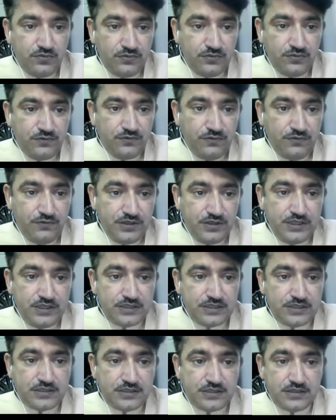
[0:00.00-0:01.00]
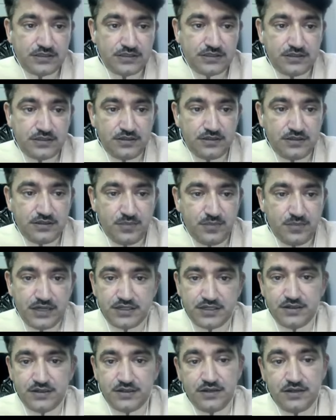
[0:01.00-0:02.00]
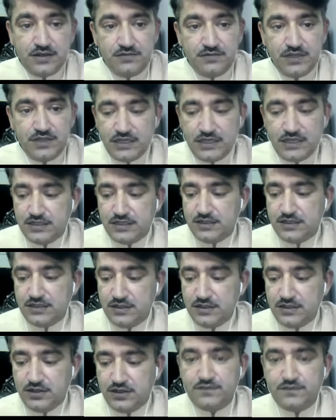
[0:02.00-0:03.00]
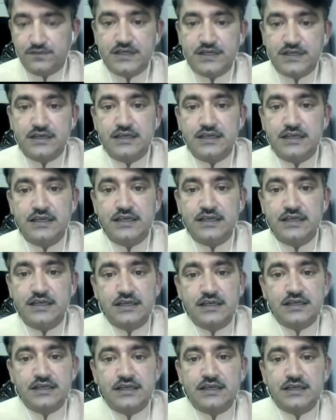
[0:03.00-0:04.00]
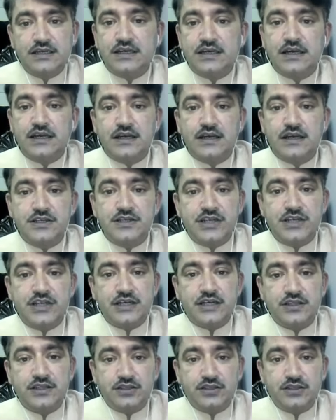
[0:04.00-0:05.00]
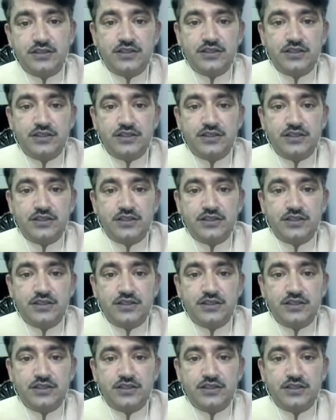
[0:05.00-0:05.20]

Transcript: with this pattern, we can confidently reject the